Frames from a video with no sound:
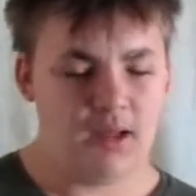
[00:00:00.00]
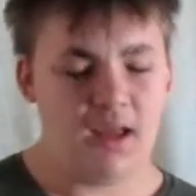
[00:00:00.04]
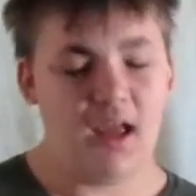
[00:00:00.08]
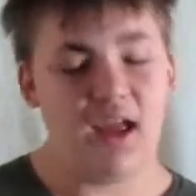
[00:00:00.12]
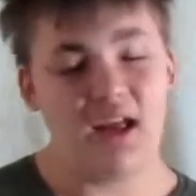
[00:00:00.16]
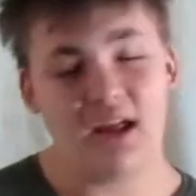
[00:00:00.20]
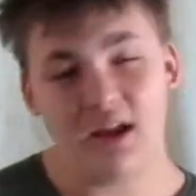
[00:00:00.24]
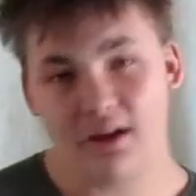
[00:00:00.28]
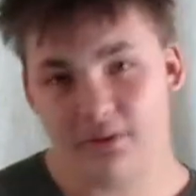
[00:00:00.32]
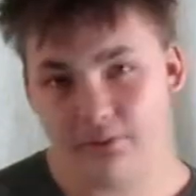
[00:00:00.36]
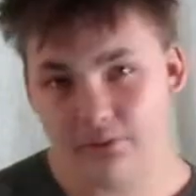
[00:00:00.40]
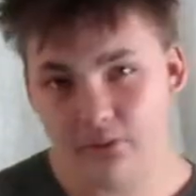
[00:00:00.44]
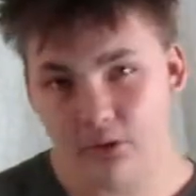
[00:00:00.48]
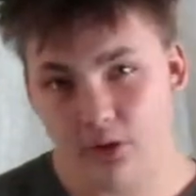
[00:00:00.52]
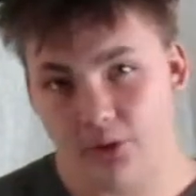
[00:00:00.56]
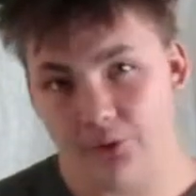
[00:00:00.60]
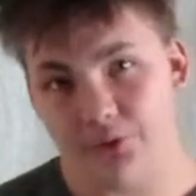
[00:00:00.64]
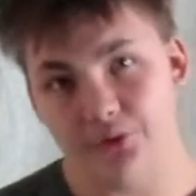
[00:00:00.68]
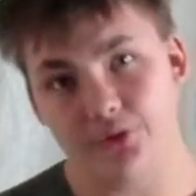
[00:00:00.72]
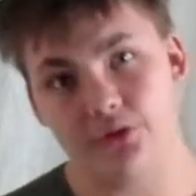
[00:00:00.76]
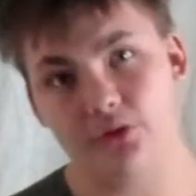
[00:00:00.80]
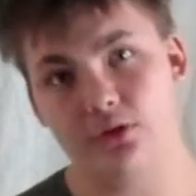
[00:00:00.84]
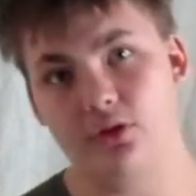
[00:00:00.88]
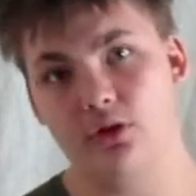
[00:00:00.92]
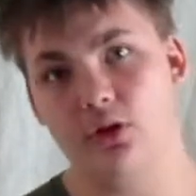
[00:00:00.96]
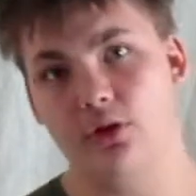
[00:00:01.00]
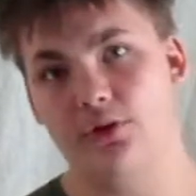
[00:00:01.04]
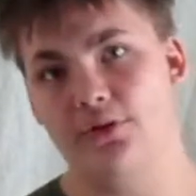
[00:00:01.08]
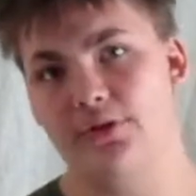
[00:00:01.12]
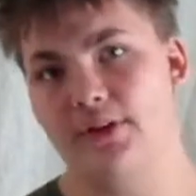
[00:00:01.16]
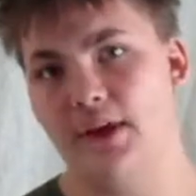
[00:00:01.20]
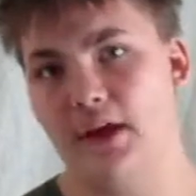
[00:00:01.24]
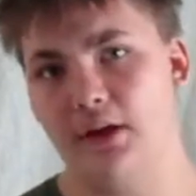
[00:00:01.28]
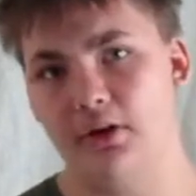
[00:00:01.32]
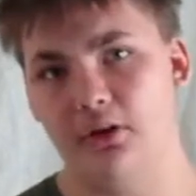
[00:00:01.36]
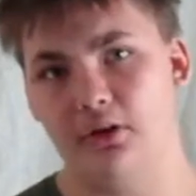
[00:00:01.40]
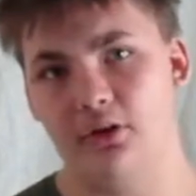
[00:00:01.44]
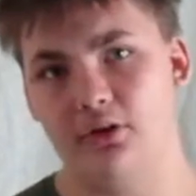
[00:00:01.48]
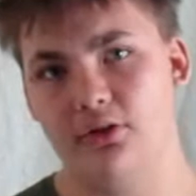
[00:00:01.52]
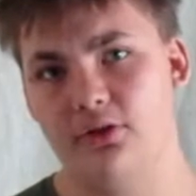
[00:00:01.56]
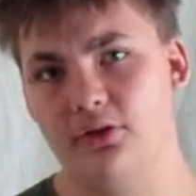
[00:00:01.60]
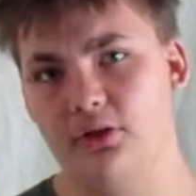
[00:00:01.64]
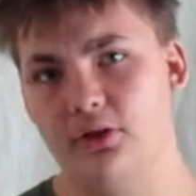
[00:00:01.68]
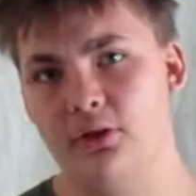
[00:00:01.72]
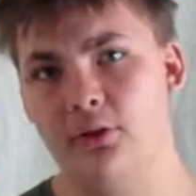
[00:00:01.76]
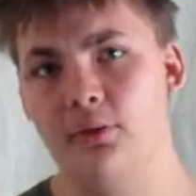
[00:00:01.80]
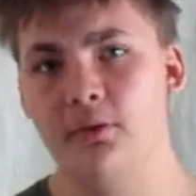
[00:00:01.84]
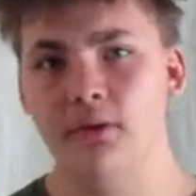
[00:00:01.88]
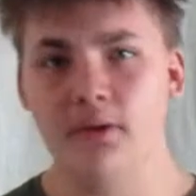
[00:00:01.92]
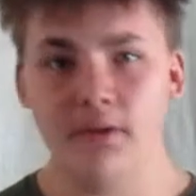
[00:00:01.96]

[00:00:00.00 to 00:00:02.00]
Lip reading: And I've lost those arrows.